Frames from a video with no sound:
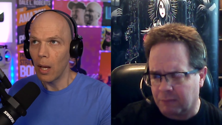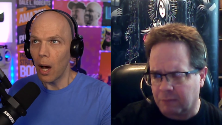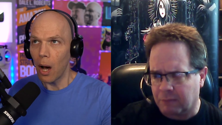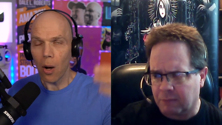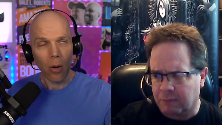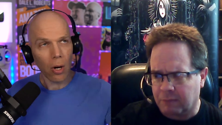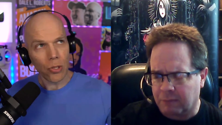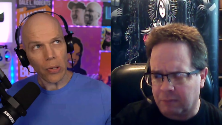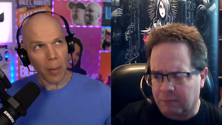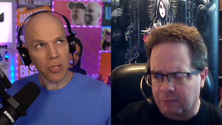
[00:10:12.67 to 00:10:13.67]
Speaker 1: oh, go
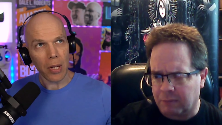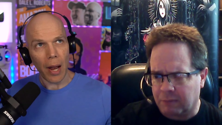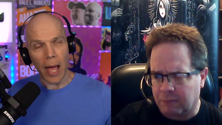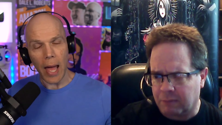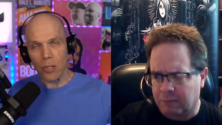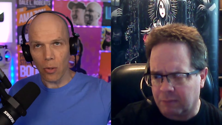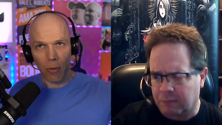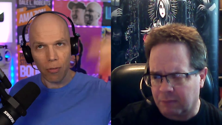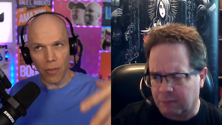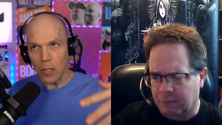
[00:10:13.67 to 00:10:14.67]
do Amazon ads, go
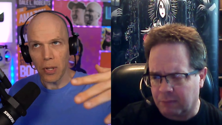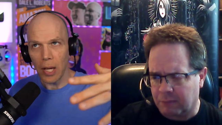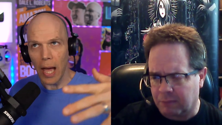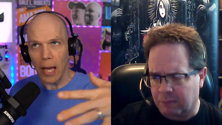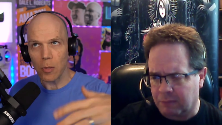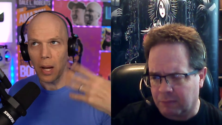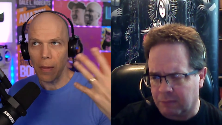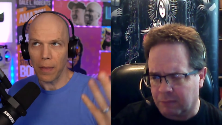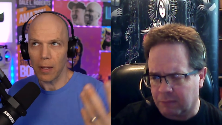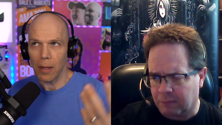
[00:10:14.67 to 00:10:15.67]
do Facebook ads. But I
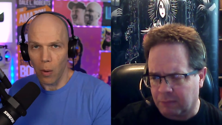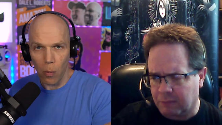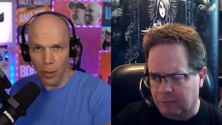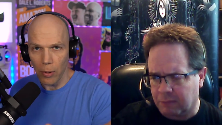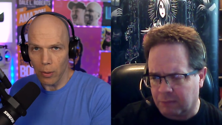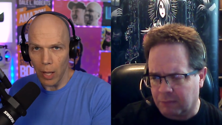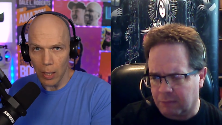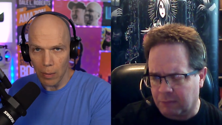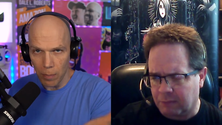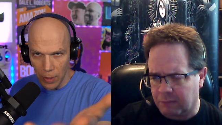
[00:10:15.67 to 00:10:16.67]
think I wonder
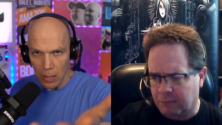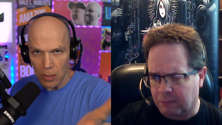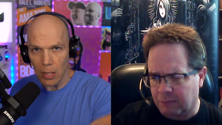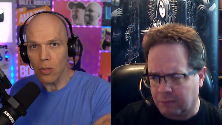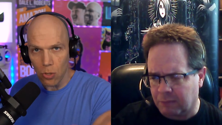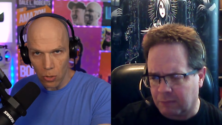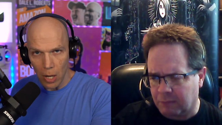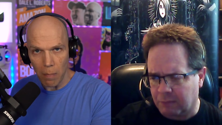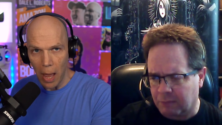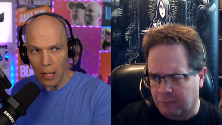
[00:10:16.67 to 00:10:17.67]
like things like the
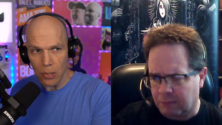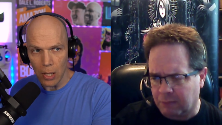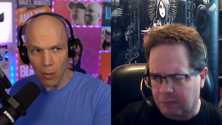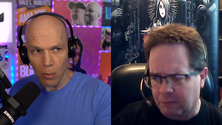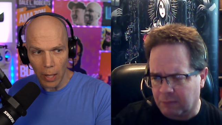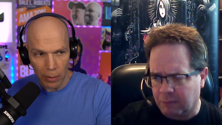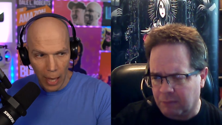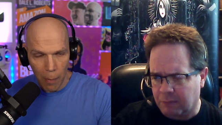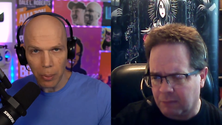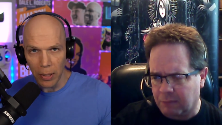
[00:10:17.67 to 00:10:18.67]
Scream magazine, like
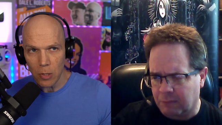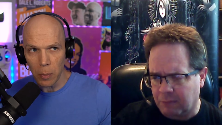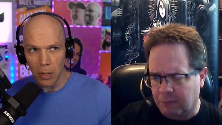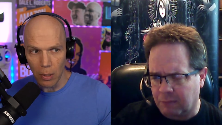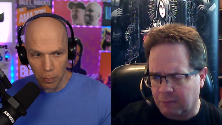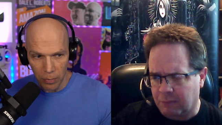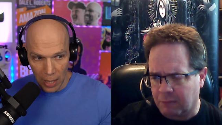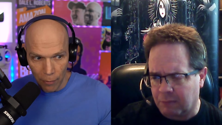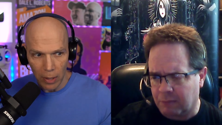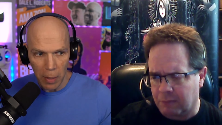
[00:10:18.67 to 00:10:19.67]
that placement could
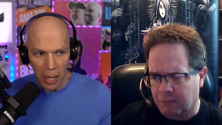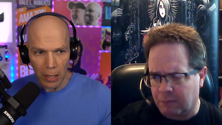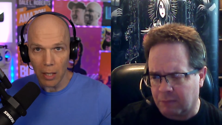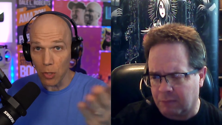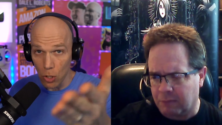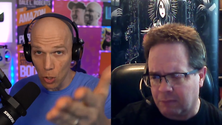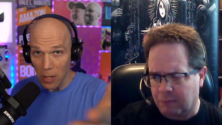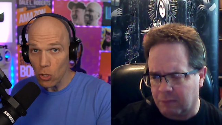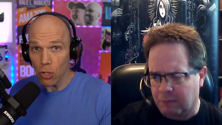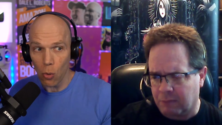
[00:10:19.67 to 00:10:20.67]
definitely make a difference,
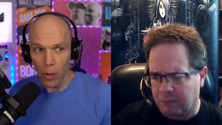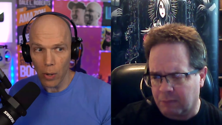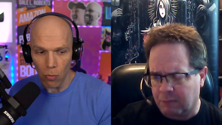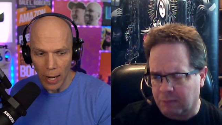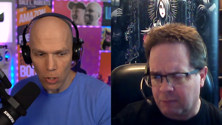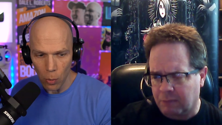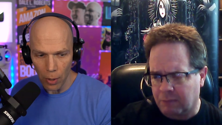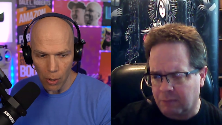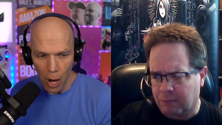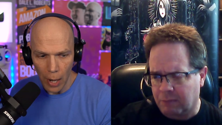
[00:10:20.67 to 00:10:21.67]
especially you're going right to
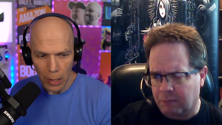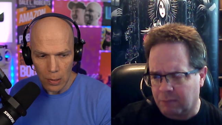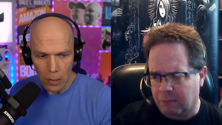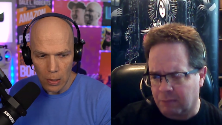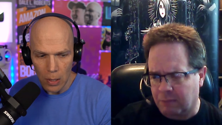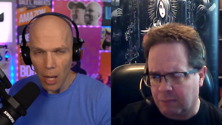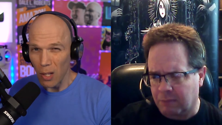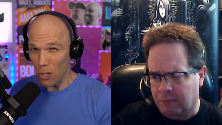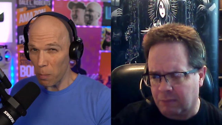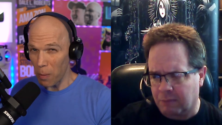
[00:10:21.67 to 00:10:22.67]
where your audience is.
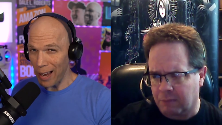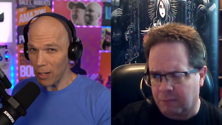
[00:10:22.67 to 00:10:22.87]
Do you mind